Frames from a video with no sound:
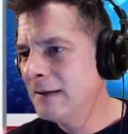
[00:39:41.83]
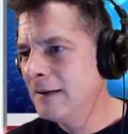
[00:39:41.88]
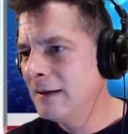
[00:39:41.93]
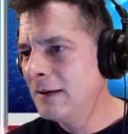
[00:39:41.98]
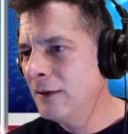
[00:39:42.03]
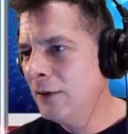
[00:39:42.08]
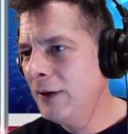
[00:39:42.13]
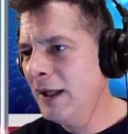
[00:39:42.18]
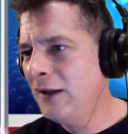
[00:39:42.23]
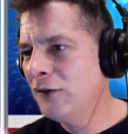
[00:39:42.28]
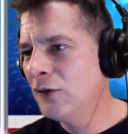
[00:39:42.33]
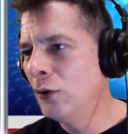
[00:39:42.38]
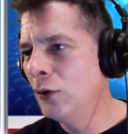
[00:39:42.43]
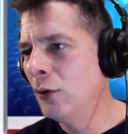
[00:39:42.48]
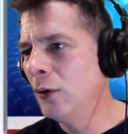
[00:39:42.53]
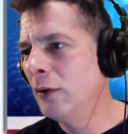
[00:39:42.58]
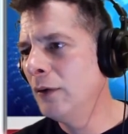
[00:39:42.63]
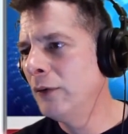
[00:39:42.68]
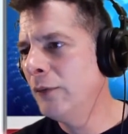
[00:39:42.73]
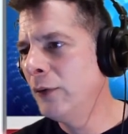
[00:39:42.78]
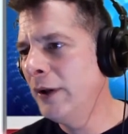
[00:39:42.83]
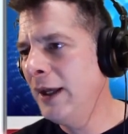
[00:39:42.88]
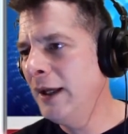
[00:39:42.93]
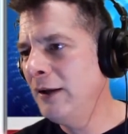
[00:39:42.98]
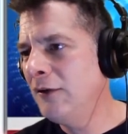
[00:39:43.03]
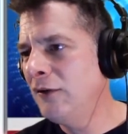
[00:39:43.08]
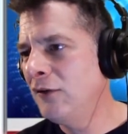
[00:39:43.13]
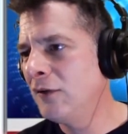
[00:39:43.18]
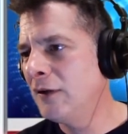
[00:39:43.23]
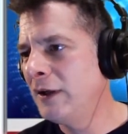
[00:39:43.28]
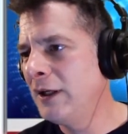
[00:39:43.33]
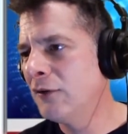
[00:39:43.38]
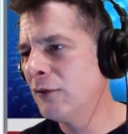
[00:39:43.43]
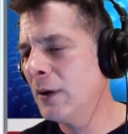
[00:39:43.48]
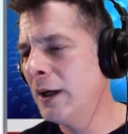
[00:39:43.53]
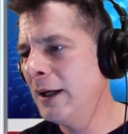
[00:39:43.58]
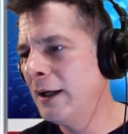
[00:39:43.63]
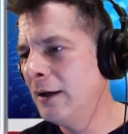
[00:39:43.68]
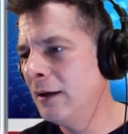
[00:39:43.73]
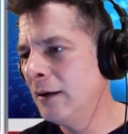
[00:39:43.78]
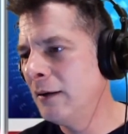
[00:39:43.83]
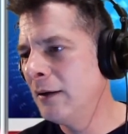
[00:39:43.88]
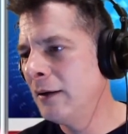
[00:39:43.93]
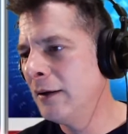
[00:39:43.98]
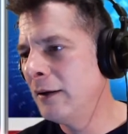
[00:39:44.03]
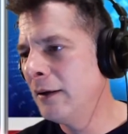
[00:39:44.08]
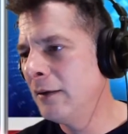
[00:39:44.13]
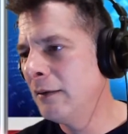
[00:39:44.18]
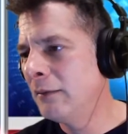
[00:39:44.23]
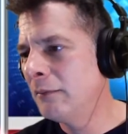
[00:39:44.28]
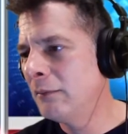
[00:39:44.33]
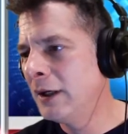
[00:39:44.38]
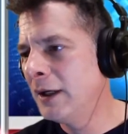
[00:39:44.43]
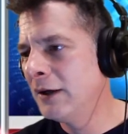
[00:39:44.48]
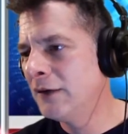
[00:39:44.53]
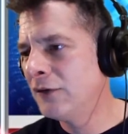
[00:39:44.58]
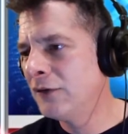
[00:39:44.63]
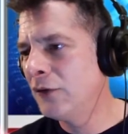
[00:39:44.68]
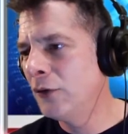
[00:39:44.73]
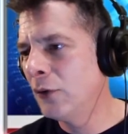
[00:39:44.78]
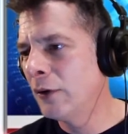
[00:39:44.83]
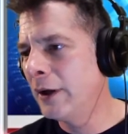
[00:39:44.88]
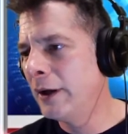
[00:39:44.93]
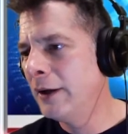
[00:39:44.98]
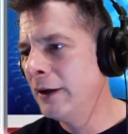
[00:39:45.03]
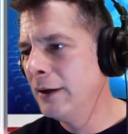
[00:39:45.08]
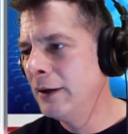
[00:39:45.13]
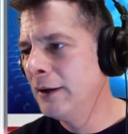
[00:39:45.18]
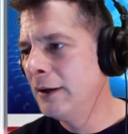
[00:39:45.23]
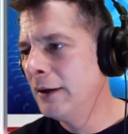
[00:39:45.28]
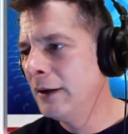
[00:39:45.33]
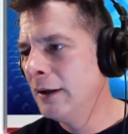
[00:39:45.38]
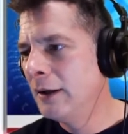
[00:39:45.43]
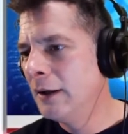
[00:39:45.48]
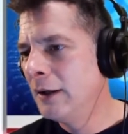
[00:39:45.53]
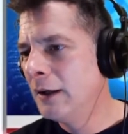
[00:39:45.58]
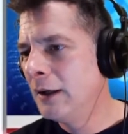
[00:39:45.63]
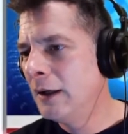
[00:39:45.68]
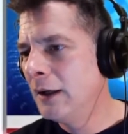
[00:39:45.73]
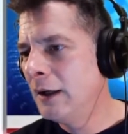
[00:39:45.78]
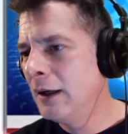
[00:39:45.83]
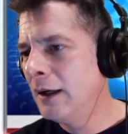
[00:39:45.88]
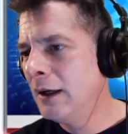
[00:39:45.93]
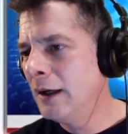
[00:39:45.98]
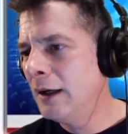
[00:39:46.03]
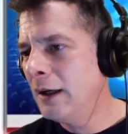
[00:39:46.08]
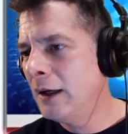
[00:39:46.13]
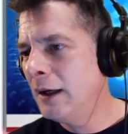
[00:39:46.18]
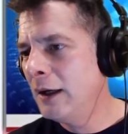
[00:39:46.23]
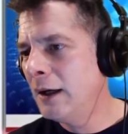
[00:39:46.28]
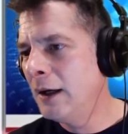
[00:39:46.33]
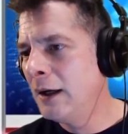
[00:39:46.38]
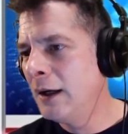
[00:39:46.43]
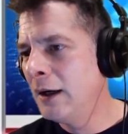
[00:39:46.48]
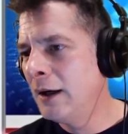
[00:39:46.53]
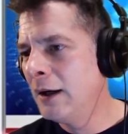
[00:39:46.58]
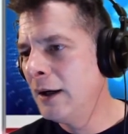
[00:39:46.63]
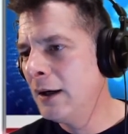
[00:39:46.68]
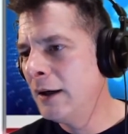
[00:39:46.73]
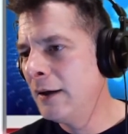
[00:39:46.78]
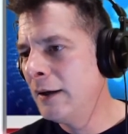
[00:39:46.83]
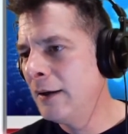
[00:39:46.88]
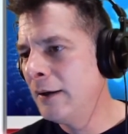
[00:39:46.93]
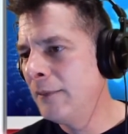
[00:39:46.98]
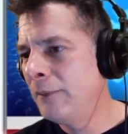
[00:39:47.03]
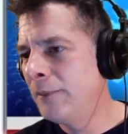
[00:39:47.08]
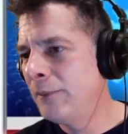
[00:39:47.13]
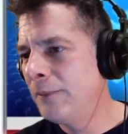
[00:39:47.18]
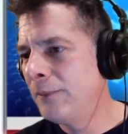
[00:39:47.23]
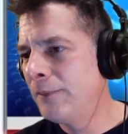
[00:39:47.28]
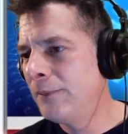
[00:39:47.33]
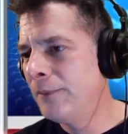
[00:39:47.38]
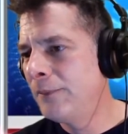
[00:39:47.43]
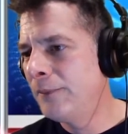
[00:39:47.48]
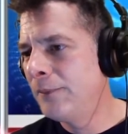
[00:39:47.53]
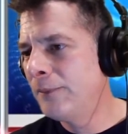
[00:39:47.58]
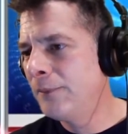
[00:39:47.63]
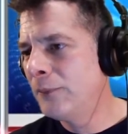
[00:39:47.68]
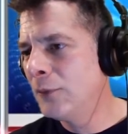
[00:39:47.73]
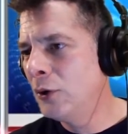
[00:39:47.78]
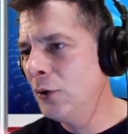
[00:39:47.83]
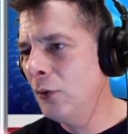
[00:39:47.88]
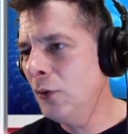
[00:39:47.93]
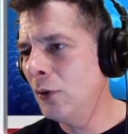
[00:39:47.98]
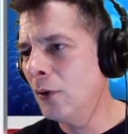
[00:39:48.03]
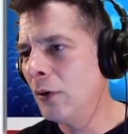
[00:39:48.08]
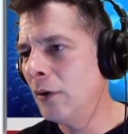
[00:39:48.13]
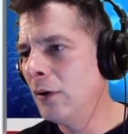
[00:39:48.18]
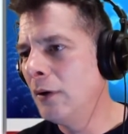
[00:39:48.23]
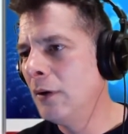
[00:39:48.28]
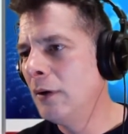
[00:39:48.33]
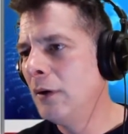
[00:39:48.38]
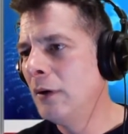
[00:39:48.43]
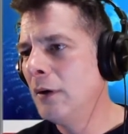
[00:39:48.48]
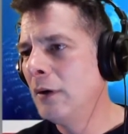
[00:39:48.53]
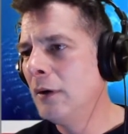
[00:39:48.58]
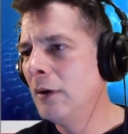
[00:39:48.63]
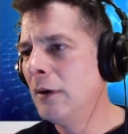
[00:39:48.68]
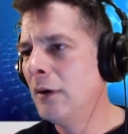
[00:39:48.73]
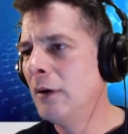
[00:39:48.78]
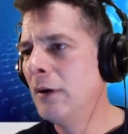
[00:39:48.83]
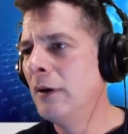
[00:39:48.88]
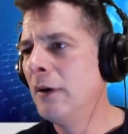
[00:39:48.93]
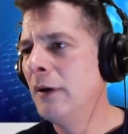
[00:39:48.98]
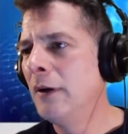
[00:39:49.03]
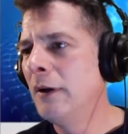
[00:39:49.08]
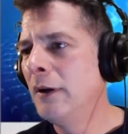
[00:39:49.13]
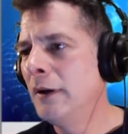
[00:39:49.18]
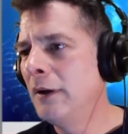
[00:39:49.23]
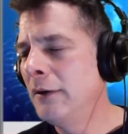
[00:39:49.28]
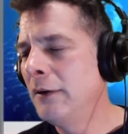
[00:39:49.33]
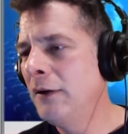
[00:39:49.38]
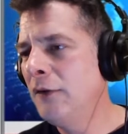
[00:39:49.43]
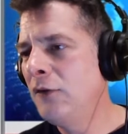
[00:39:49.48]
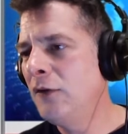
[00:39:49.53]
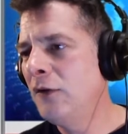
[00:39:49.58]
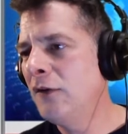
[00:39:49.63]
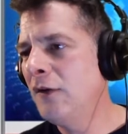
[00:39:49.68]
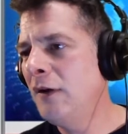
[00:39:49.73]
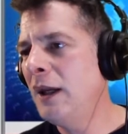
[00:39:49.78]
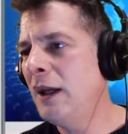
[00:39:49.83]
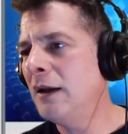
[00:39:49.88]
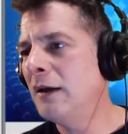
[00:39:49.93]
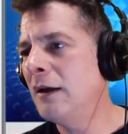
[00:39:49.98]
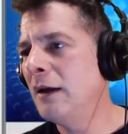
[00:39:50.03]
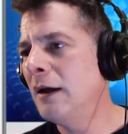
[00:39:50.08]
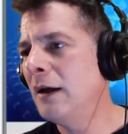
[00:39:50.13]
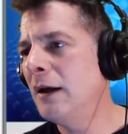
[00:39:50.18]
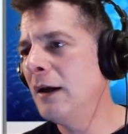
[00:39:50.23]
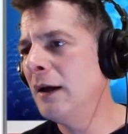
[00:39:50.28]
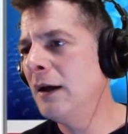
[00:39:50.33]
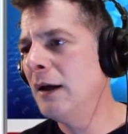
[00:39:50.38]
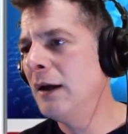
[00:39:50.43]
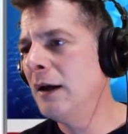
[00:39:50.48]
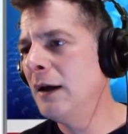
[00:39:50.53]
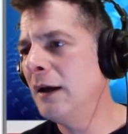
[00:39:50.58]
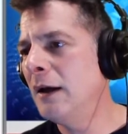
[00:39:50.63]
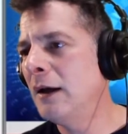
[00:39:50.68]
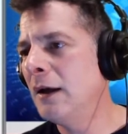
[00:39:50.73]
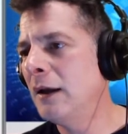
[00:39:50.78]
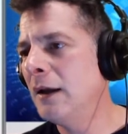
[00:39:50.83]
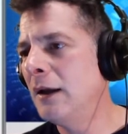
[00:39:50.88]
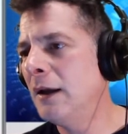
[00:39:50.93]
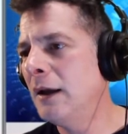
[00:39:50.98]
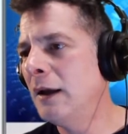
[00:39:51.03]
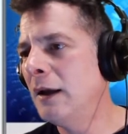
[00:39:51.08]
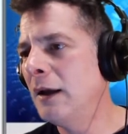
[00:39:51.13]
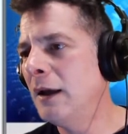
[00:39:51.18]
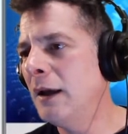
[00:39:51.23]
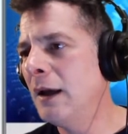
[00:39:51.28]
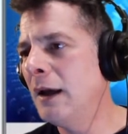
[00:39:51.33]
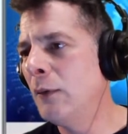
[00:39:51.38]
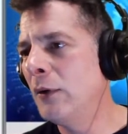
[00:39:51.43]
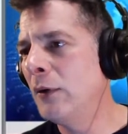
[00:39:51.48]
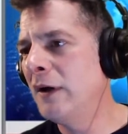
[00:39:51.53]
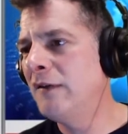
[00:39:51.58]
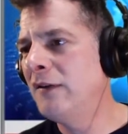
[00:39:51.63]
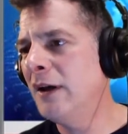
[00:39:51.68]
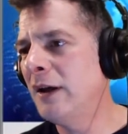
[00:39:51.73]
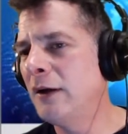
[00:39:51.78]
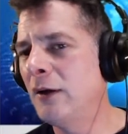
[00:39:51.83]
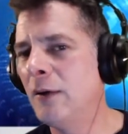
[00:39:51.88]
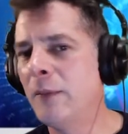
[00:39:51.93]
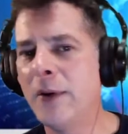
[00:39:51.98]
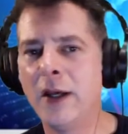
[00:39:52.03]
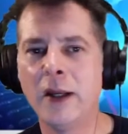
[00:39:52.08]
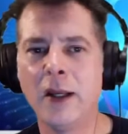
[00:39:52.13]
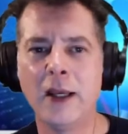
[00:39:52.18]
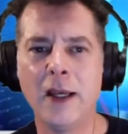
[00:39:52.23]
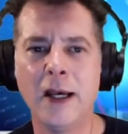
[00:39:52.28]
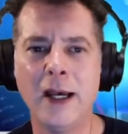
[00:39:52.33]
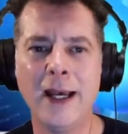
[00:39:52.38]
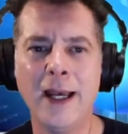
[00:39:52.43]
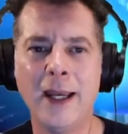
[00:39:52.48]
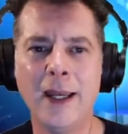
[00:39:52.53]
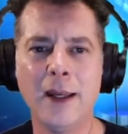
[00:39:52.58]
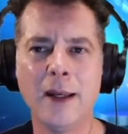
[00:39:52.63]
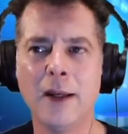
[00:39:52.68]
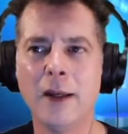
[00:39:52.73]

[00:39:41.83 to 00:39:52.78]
Oh, that's cool. Well, that just leads right into my next story. Cool. This is neat. I want to tell you about a guy.